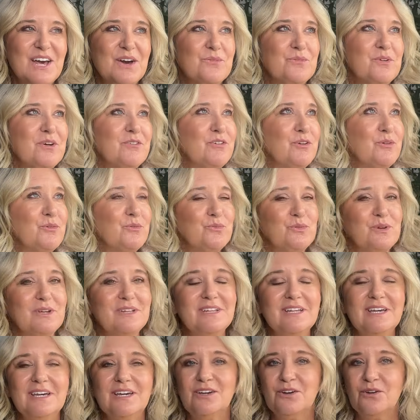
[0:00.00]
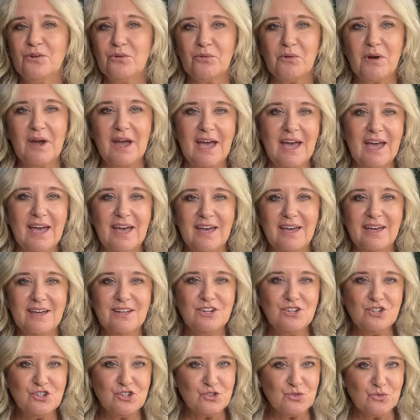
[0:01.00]
We have a really gray,
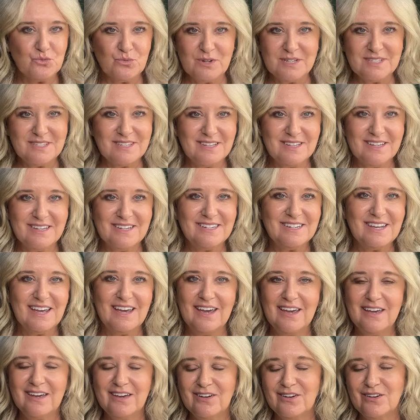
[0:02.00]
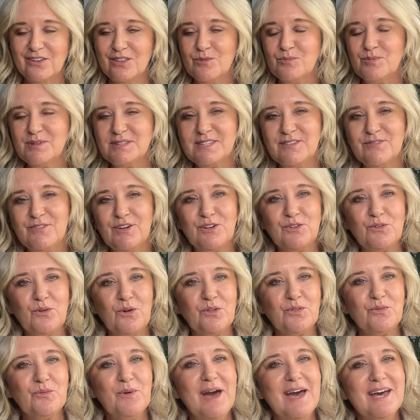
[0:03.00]
drizzly day here in the Pacific
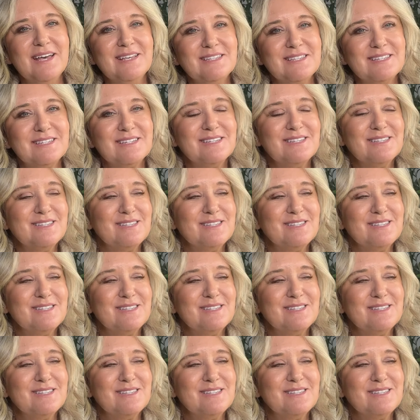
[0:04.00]
Northwest,